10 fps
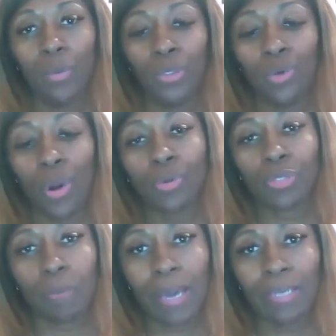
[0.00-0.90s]
when you
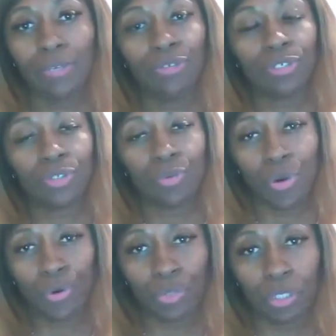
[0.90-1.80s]
hurt somebody. You just
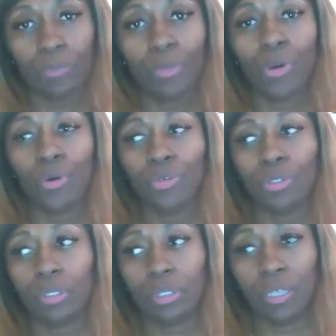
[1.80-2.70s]
don't hurt them. You hurt
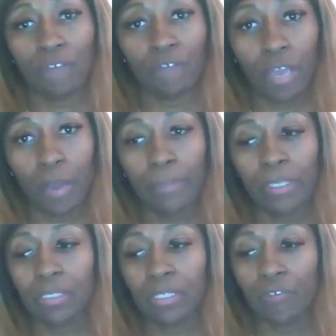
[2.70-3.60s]
their
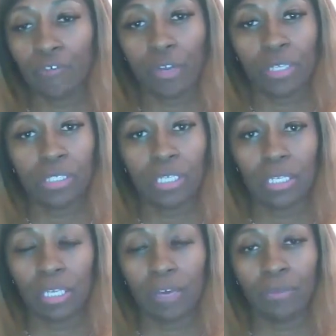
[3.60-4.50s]
families, their friends,
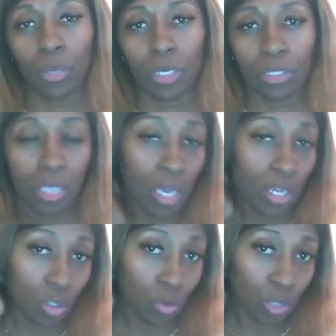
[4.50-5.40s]
their loved ones.
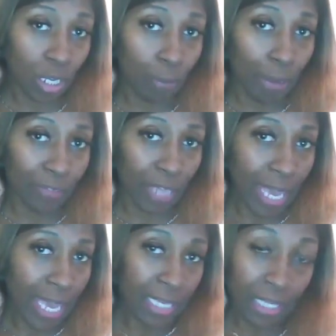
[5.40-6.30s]
So think about
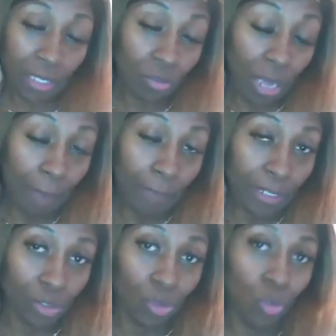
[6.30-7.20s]
that. And then,
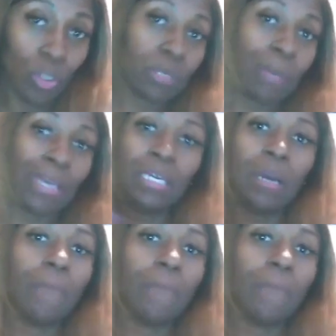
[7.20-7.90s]
do you want somebody